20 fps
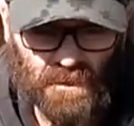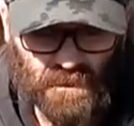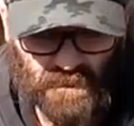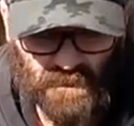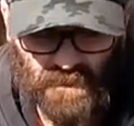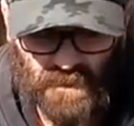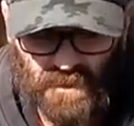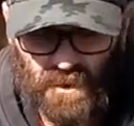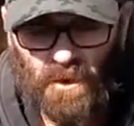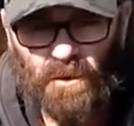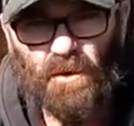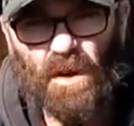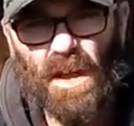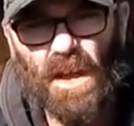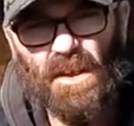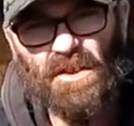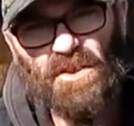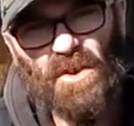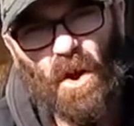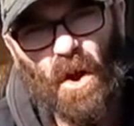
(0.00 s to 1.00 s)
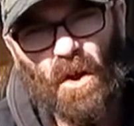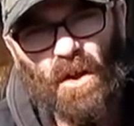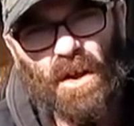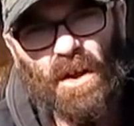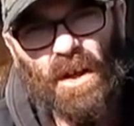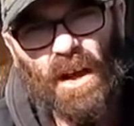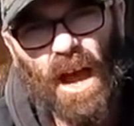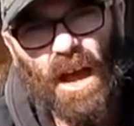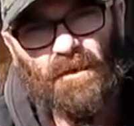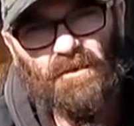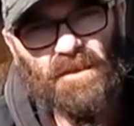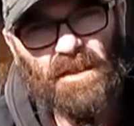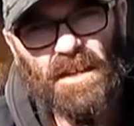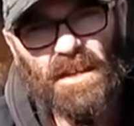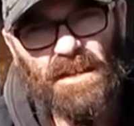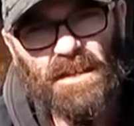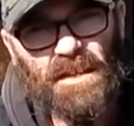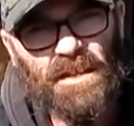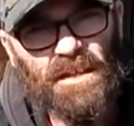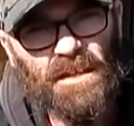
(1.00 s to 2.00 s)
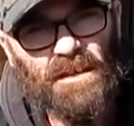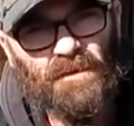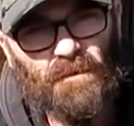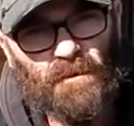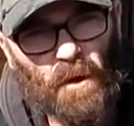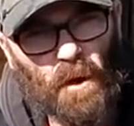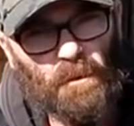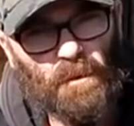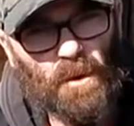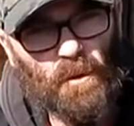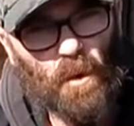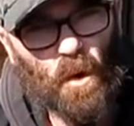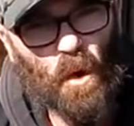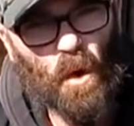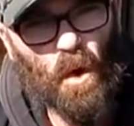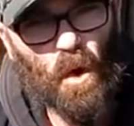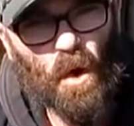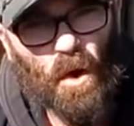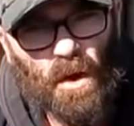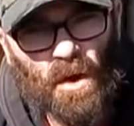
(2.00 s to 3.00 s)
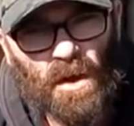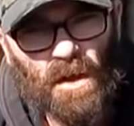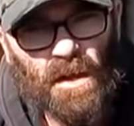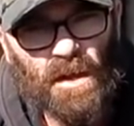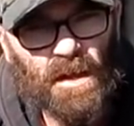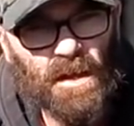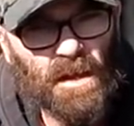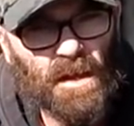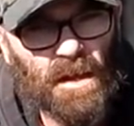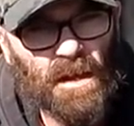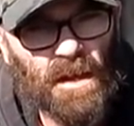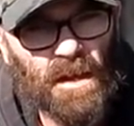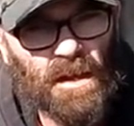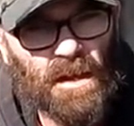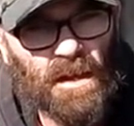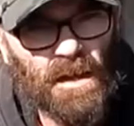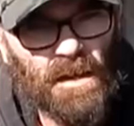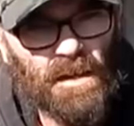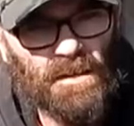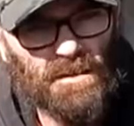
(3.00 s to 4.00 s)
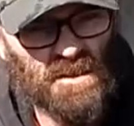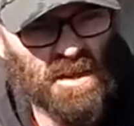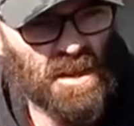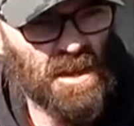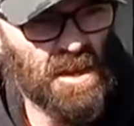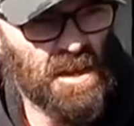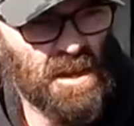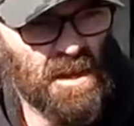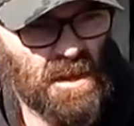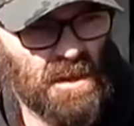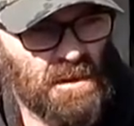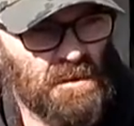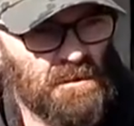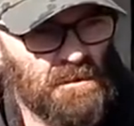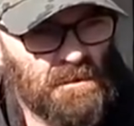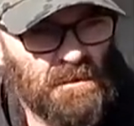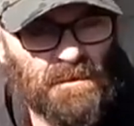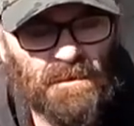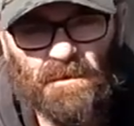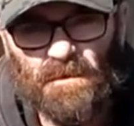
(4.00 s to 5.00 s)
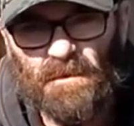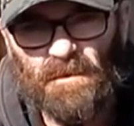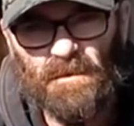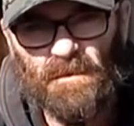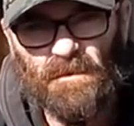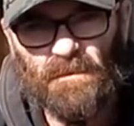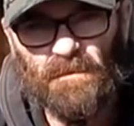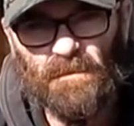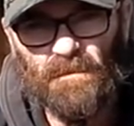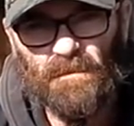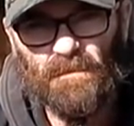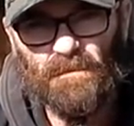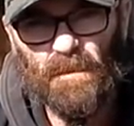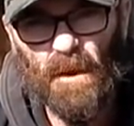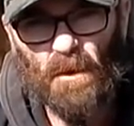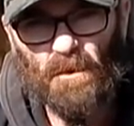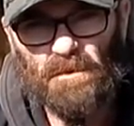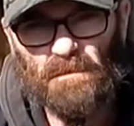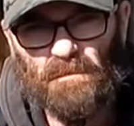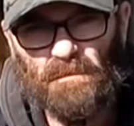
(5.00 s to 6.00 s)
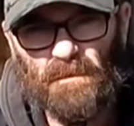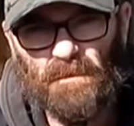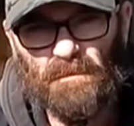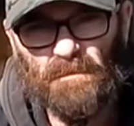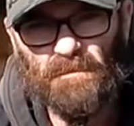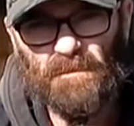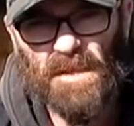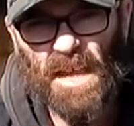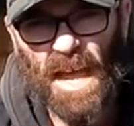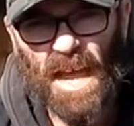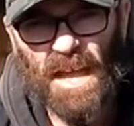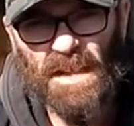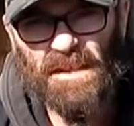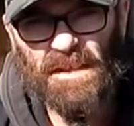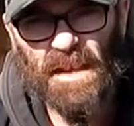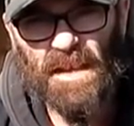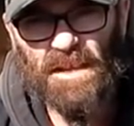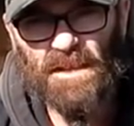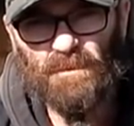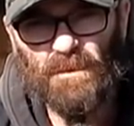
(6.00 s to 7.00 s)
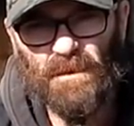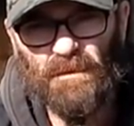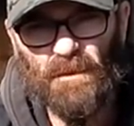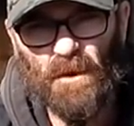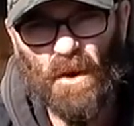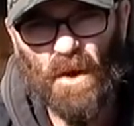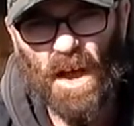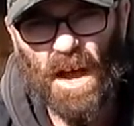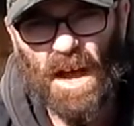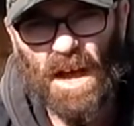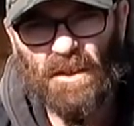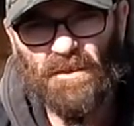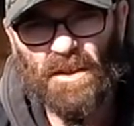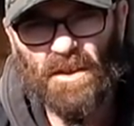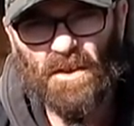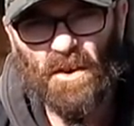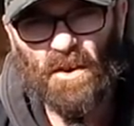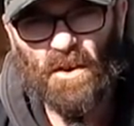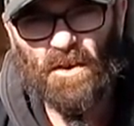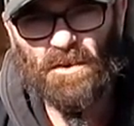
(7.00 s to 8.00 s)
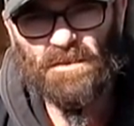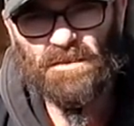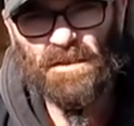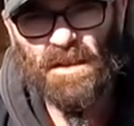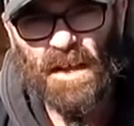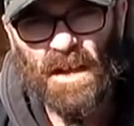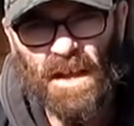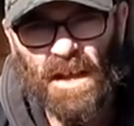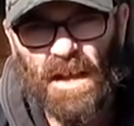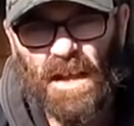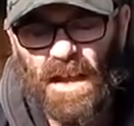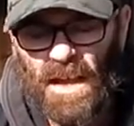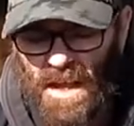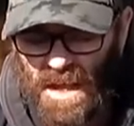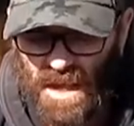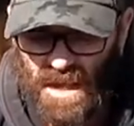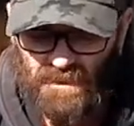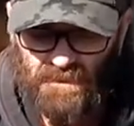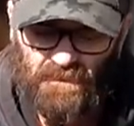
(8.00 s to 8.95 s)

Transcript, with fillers: through a Jock having it, from the war to about ten years before I had the garden, and